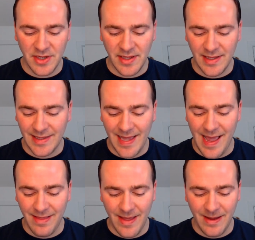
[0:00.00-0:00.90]
like that.
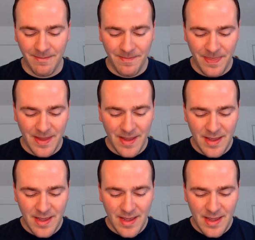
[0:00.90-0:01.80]

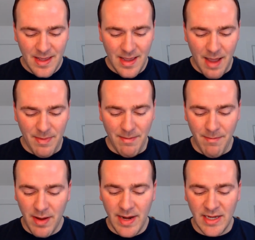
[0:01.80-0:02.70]

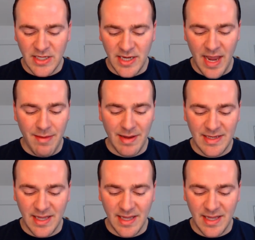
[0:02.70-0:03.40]
Monday's game against